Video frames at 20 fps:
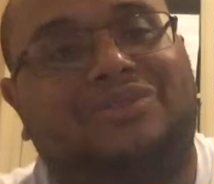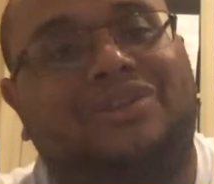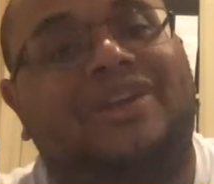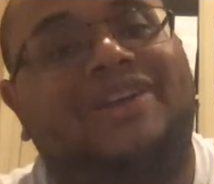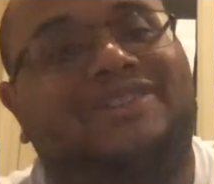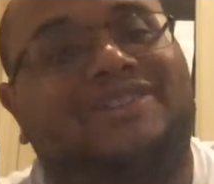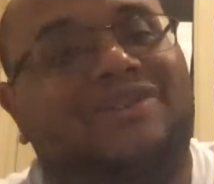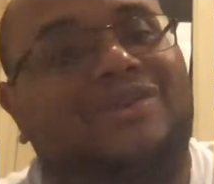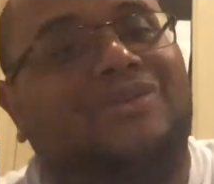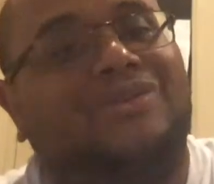
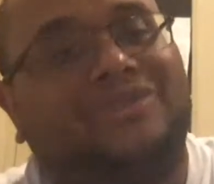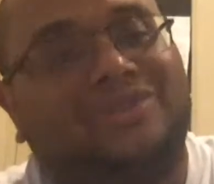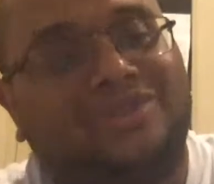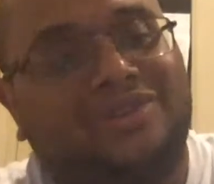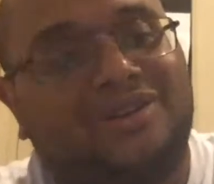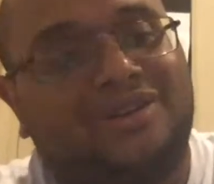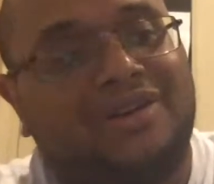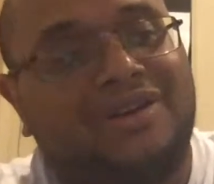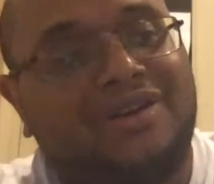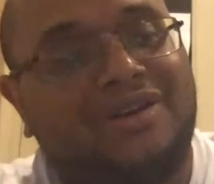go to
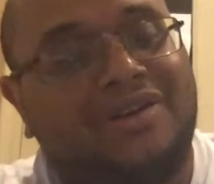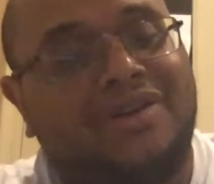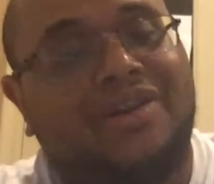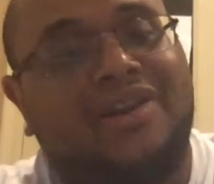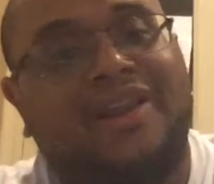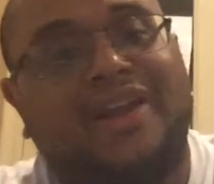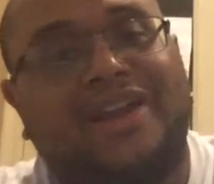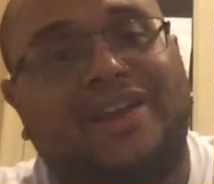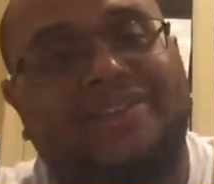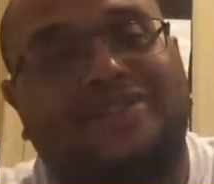her
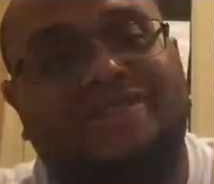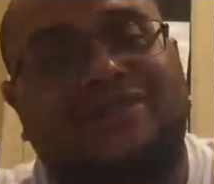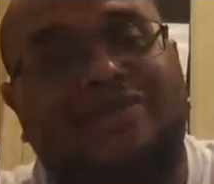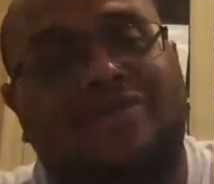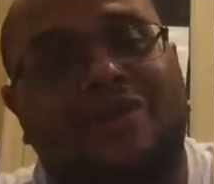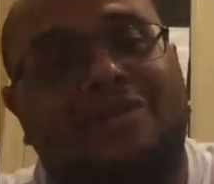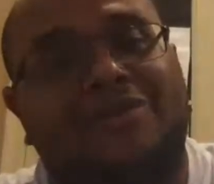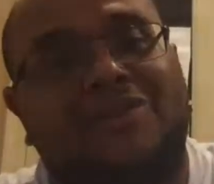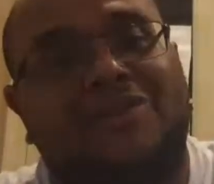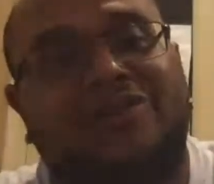next
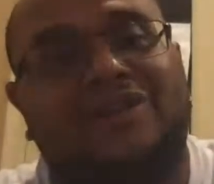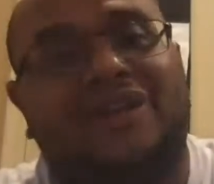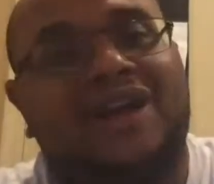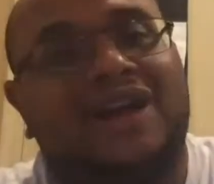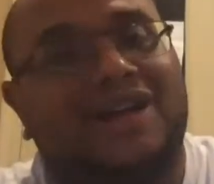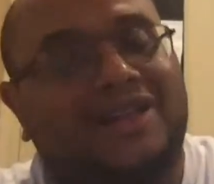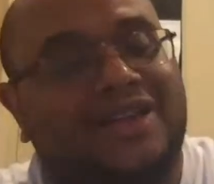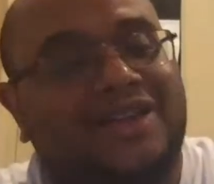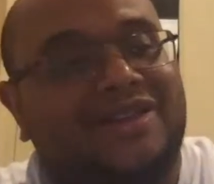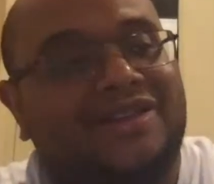criminal
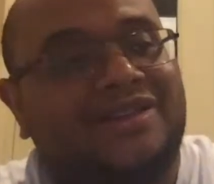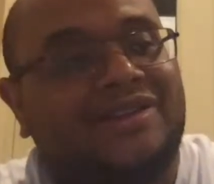docket,